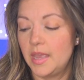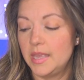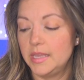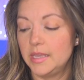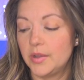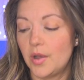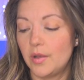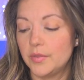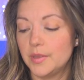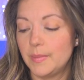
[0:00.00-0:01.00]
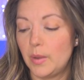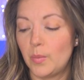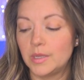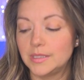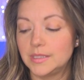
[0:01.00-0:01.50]
He called them at
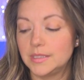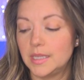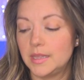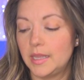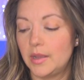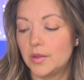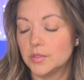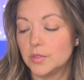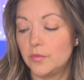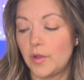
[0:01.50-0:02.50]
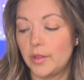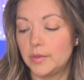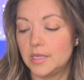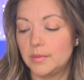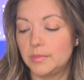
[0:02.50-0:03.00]
once, and they also followed
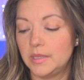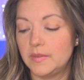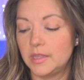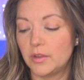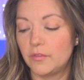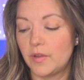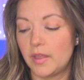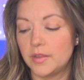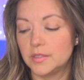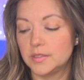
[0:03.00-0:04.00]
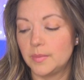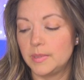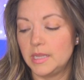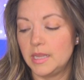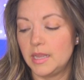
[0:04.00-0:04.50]
him, leaving their father
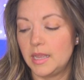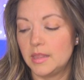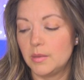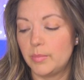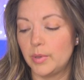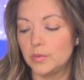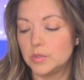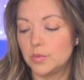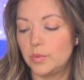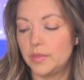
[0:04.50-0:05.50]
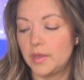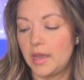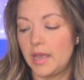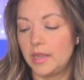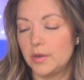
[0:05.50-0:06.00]
Zebedee in the boat with the
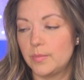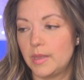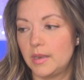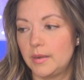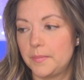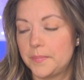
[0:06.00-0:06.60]
hired men.